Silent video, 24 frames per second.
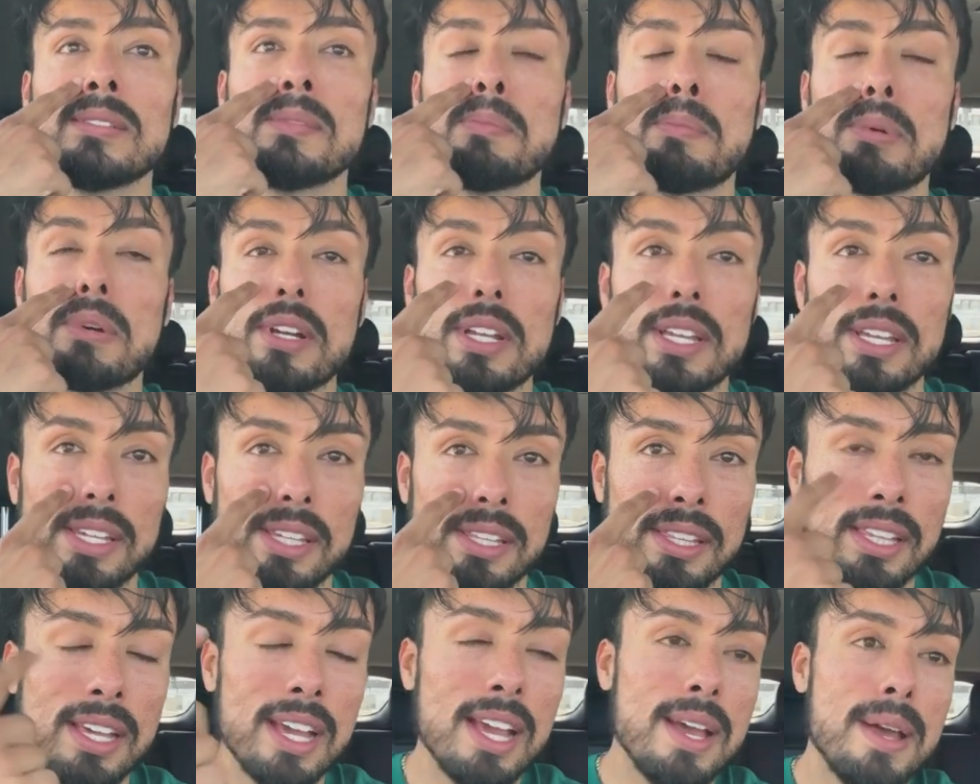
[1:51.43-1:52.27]

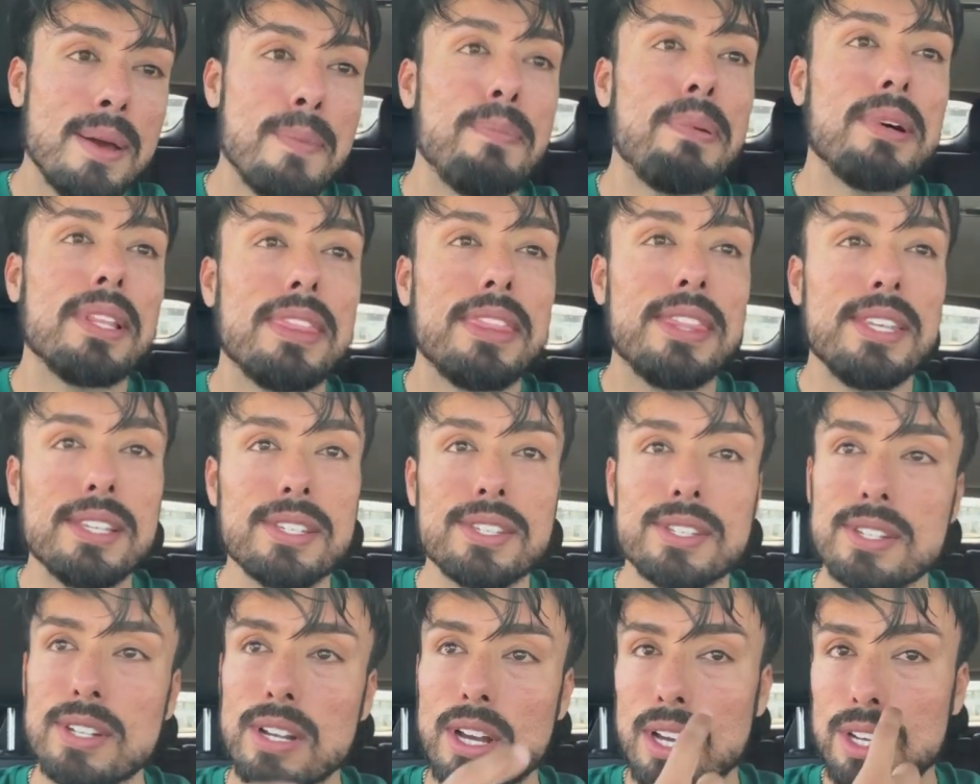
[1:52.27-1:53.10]
breathe, but
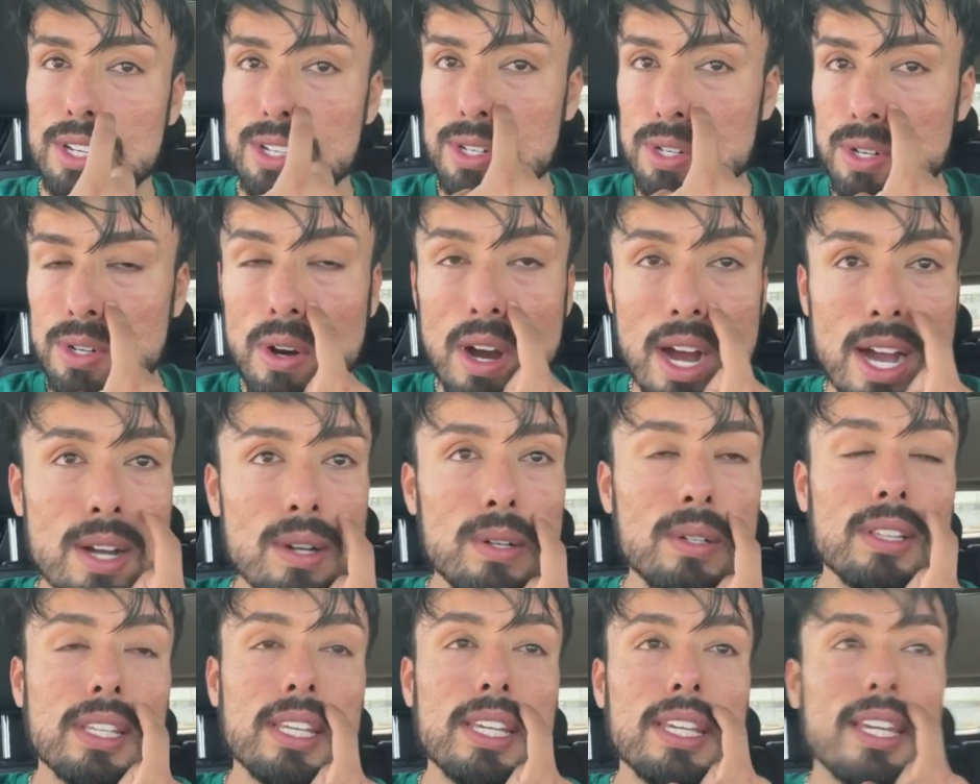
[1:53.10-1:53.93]
this nostril I
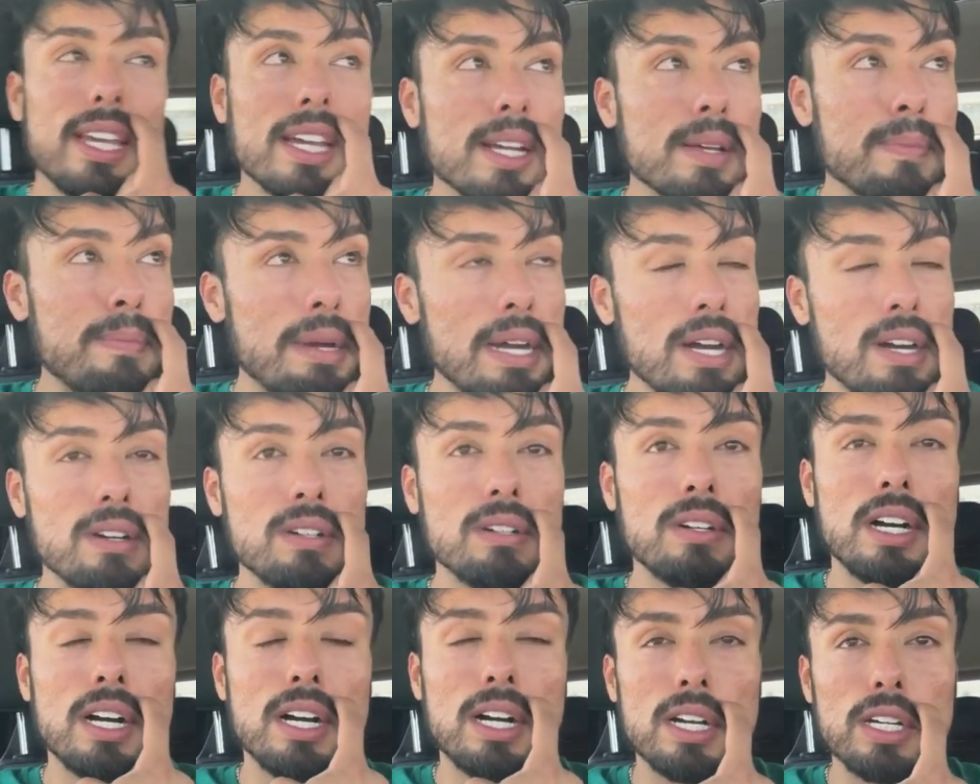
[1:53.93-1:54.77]
only get
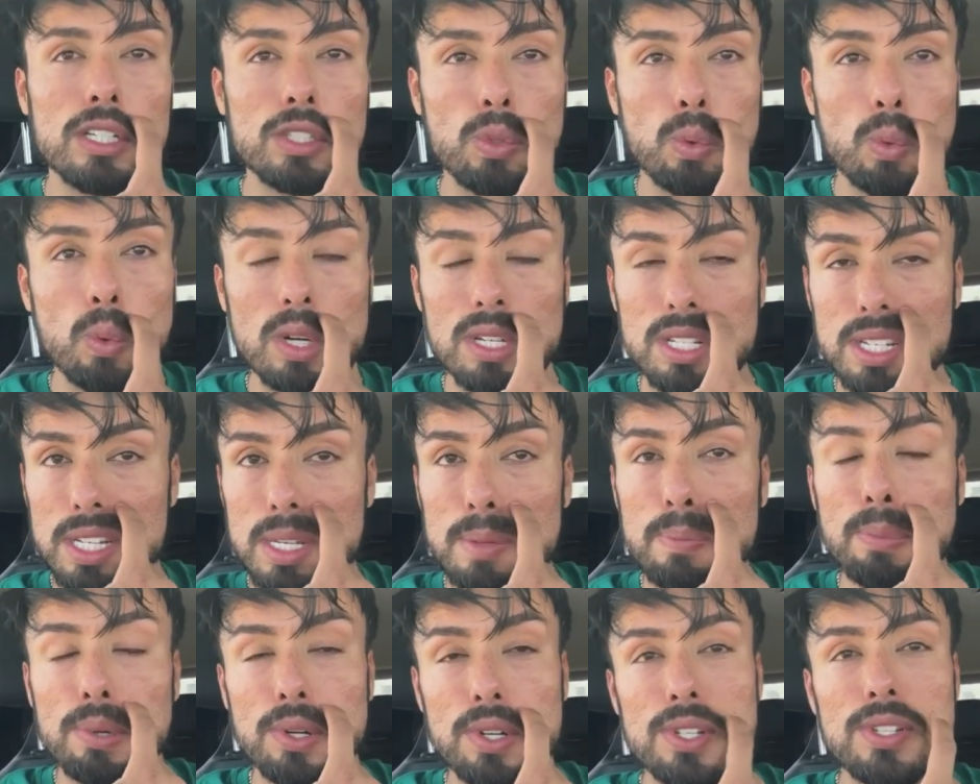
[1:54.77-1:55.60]
about
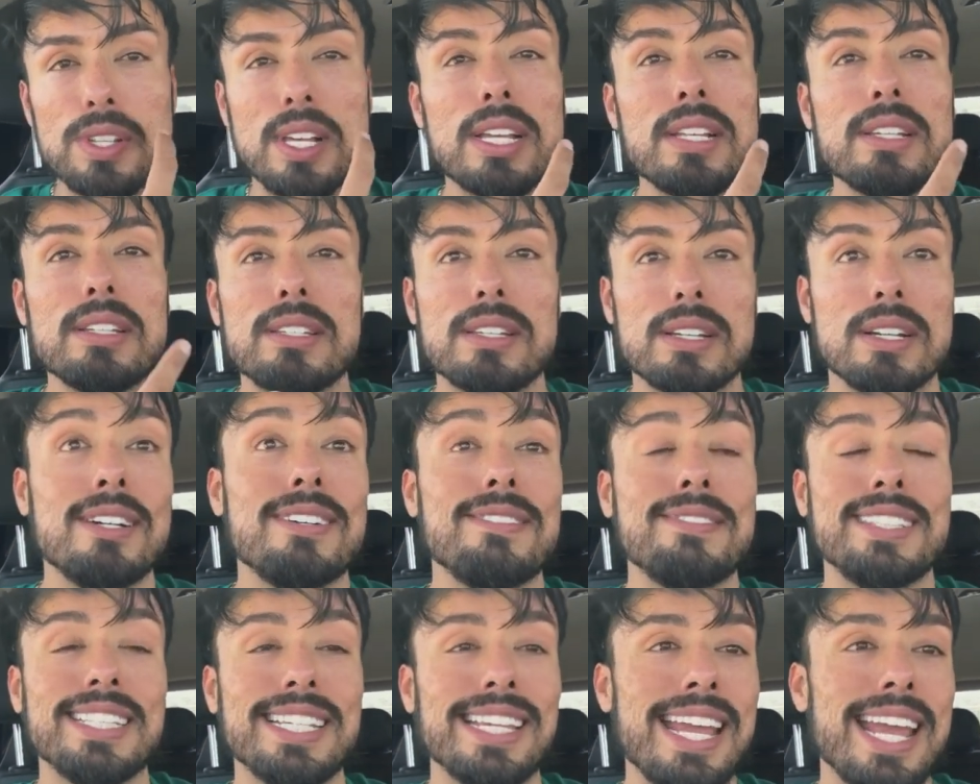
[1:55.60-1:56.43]
20%
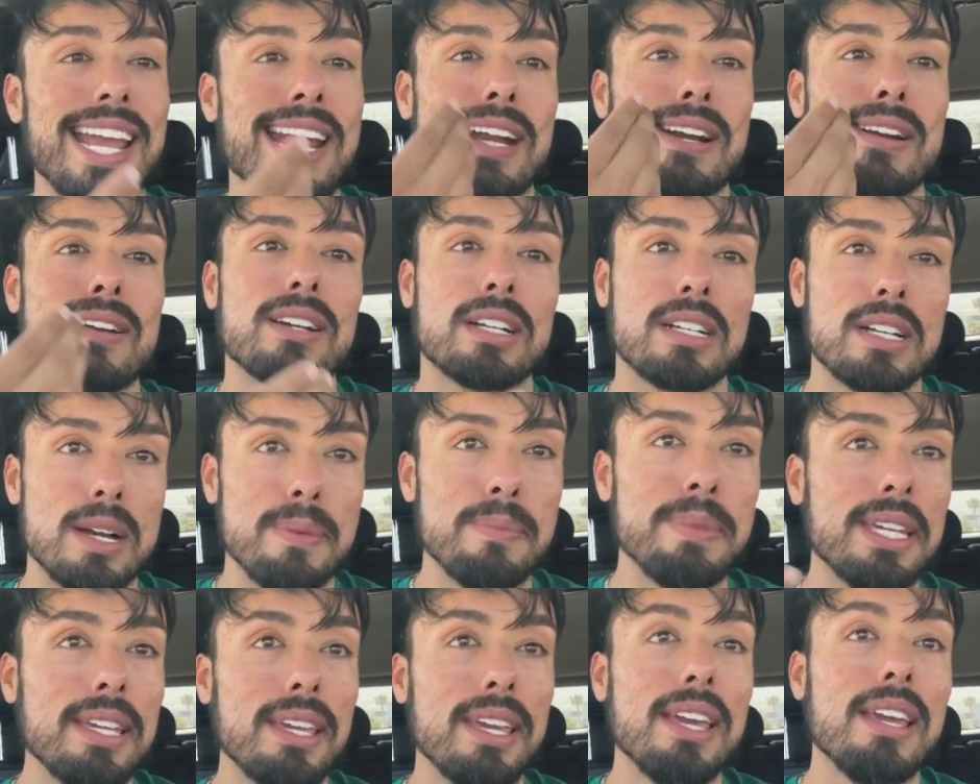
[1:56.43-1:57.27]
of the air
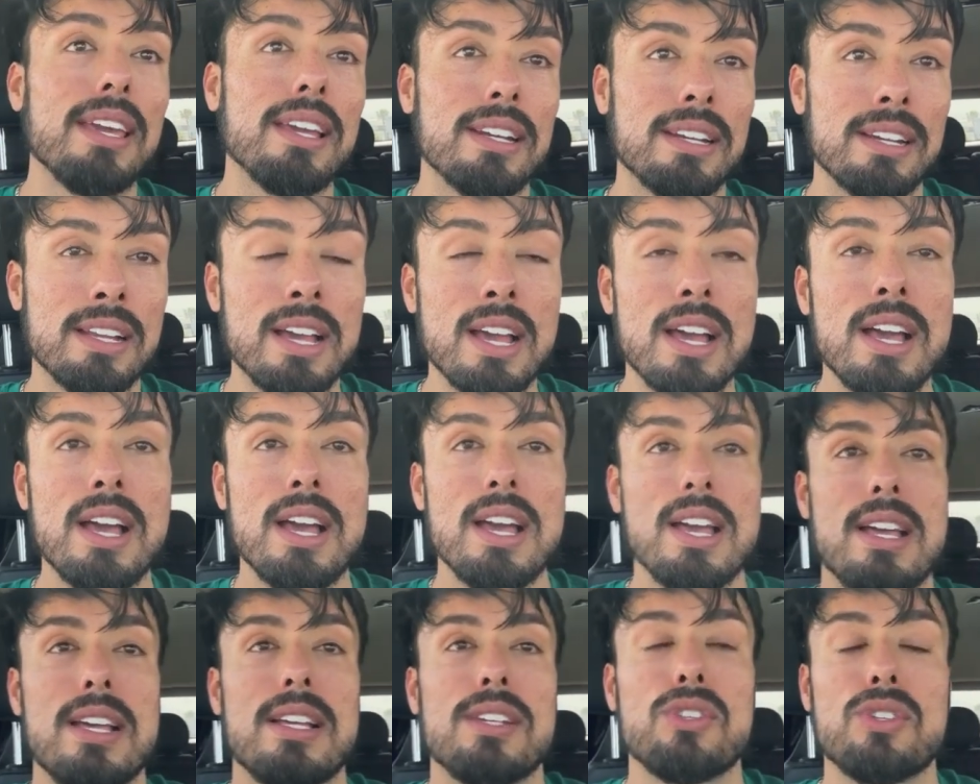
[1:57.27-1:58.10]
coming in.
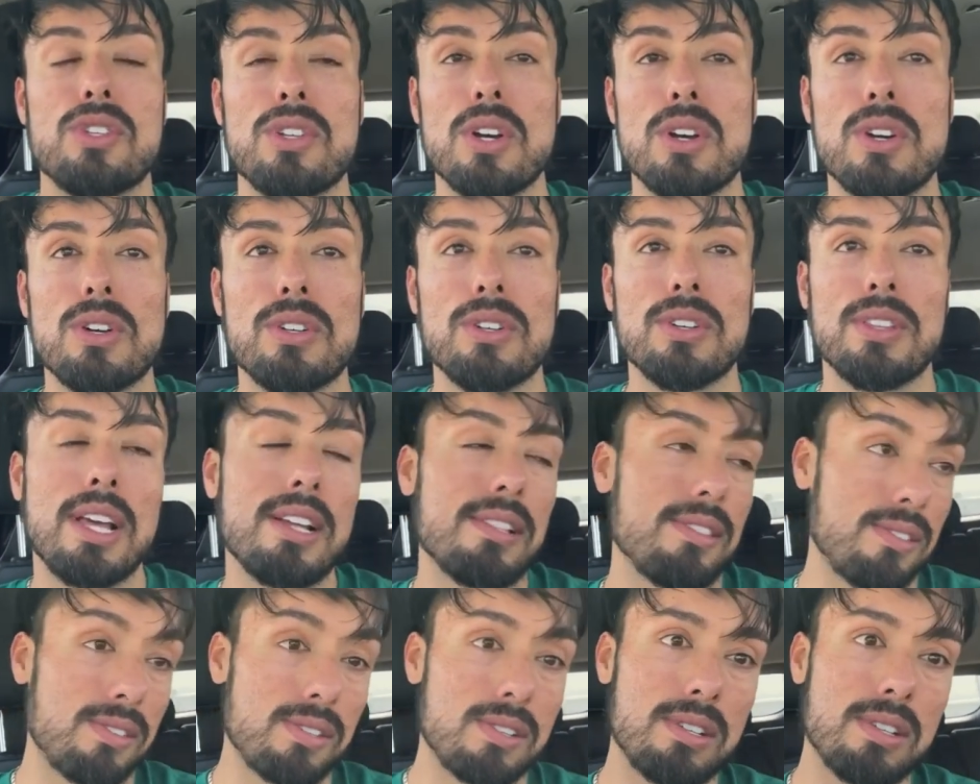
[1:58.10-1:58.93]
So
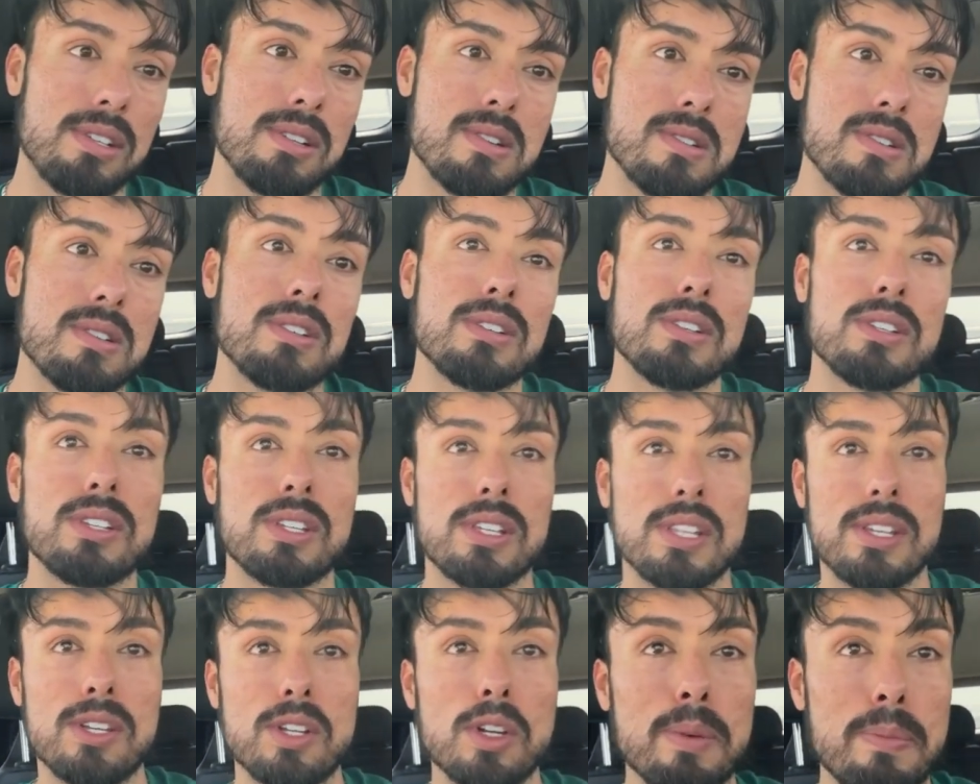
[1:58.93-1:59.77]
that's still
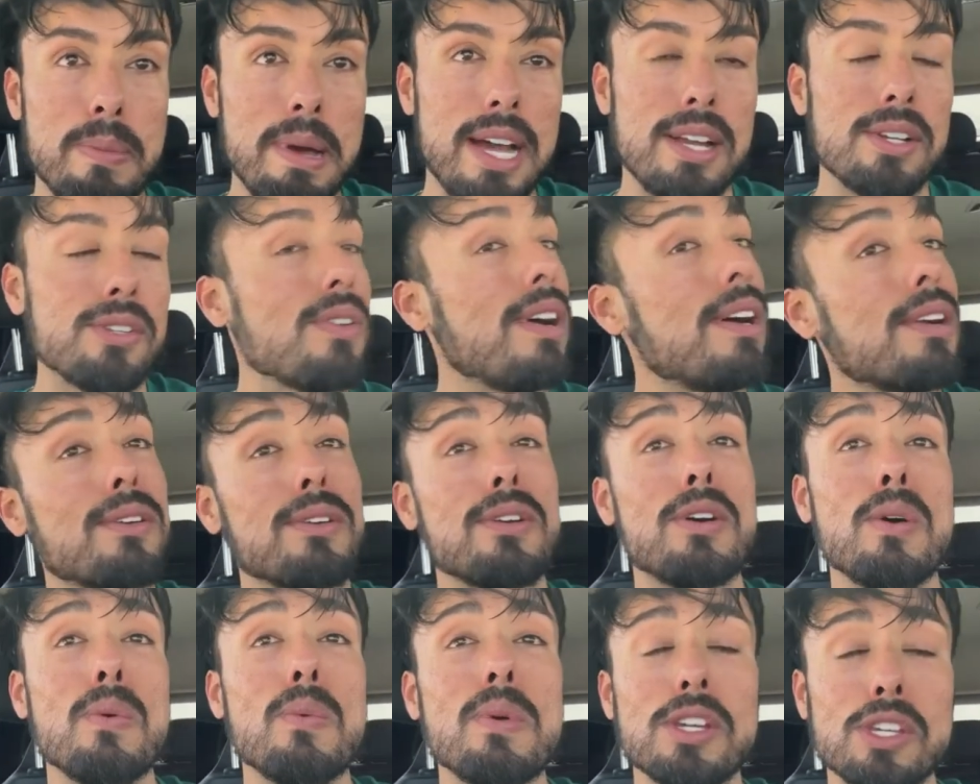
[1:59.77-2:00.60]
bad. So I don't
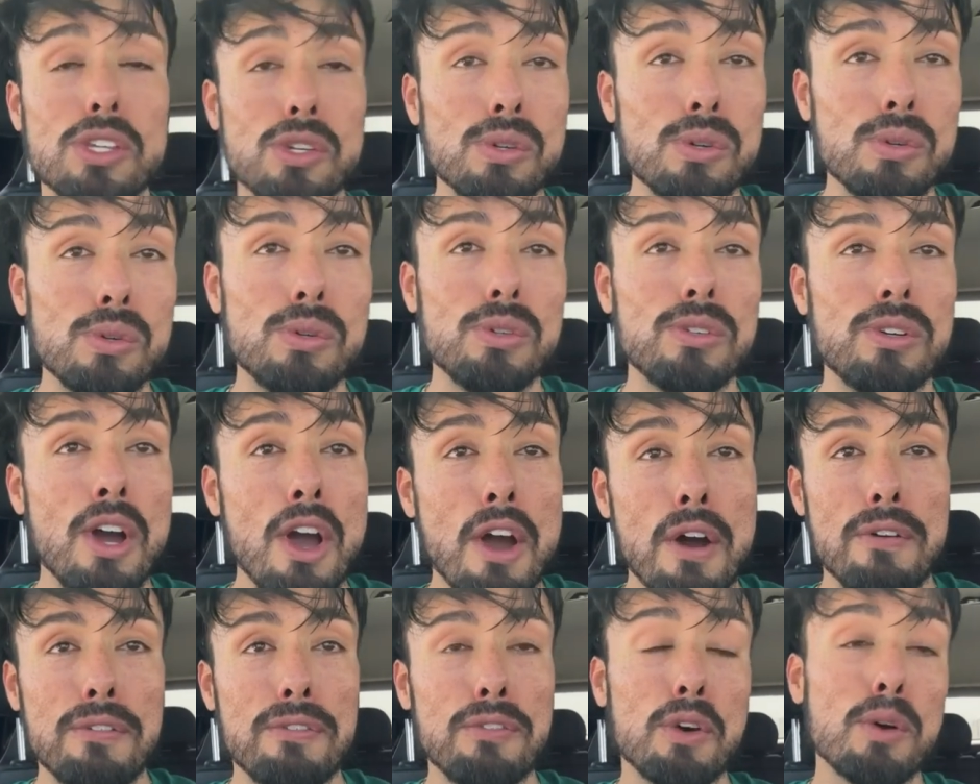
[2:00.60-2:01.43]
know what you
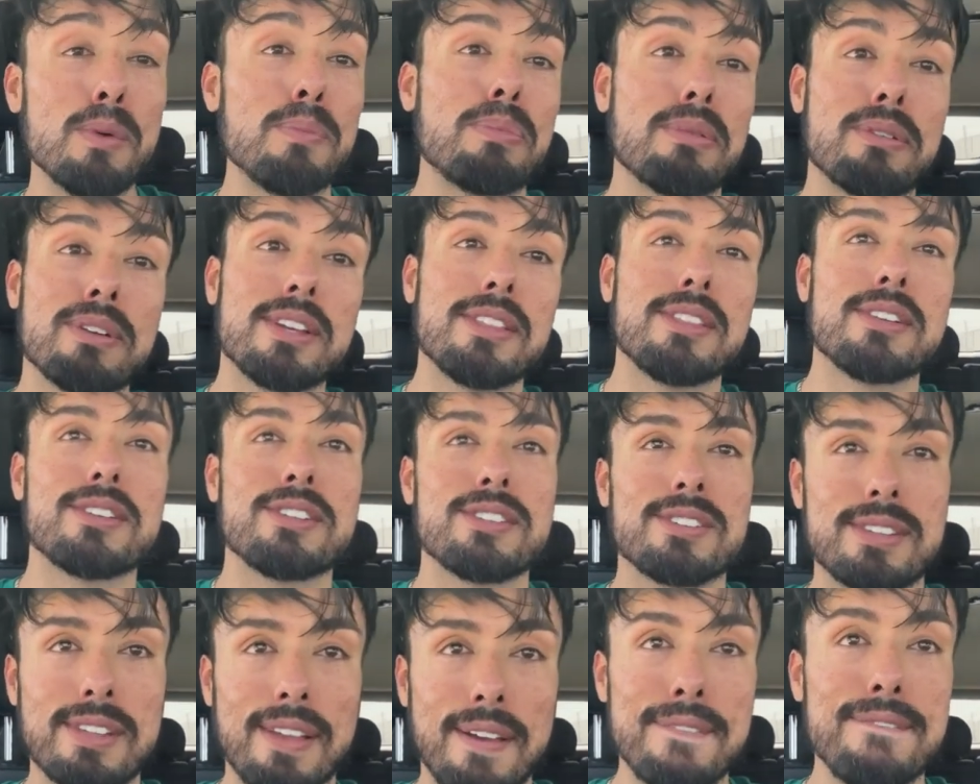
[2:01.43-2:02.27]
full
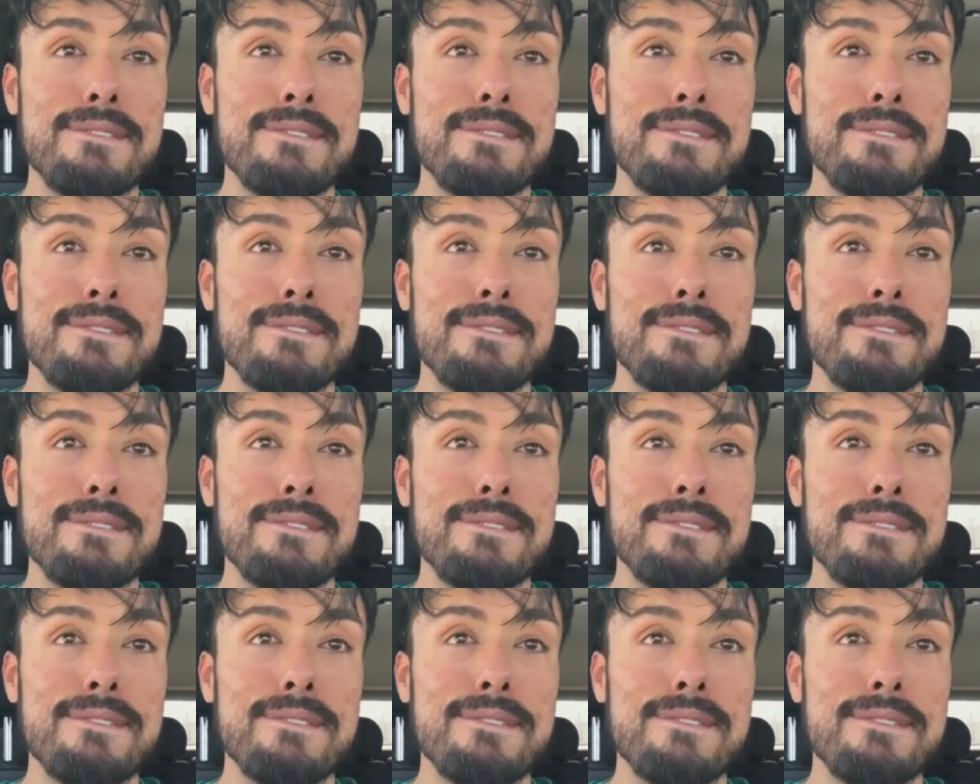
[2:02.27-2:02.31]
breathers